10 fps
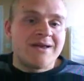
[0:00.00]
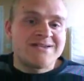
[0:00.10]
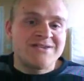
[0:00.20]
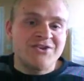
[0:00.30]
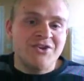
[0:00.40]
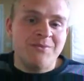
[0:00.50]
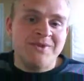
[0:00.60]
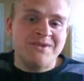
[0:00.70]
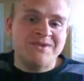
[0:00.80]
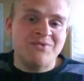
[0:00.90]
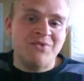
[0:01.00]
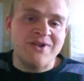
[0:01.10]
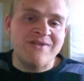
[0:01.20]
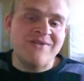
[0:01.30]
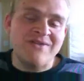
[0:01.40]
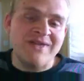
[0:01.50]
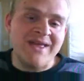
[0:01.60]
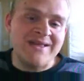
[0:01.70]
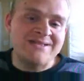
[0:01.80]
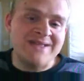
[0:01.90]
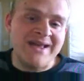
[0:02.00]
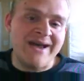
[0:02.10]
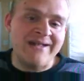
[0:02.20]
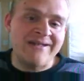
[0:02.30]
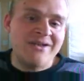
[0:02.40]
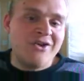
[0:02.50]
Because as humans, one of the things that